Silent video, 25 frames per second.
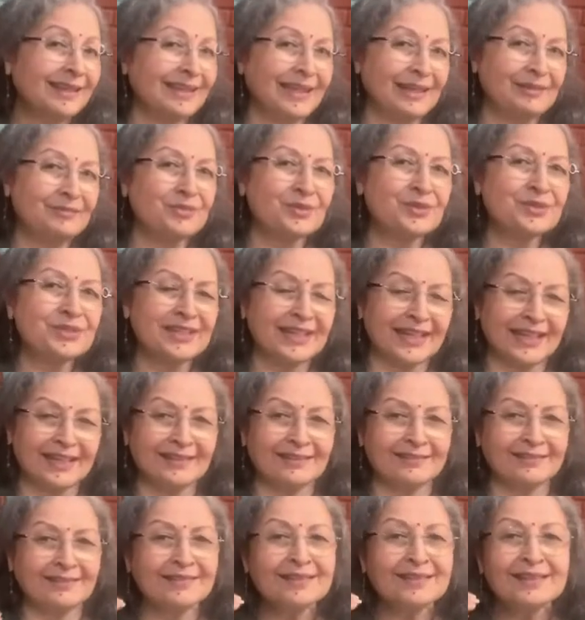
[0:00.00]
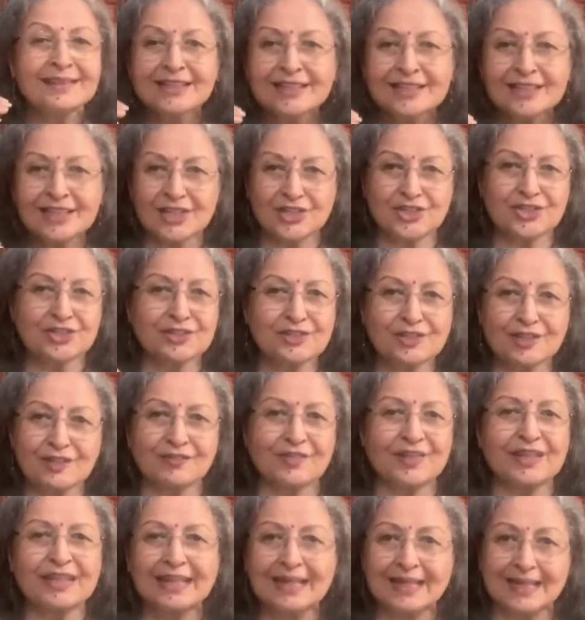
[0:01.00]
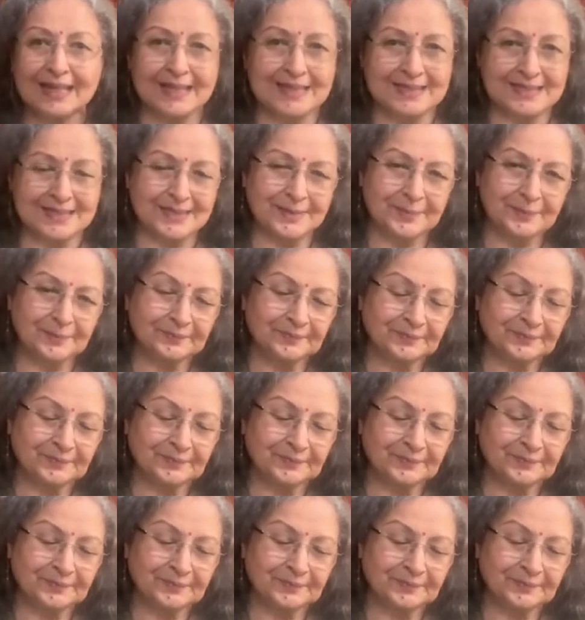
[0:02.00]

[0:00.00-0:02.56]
they would in a teacher-driven class.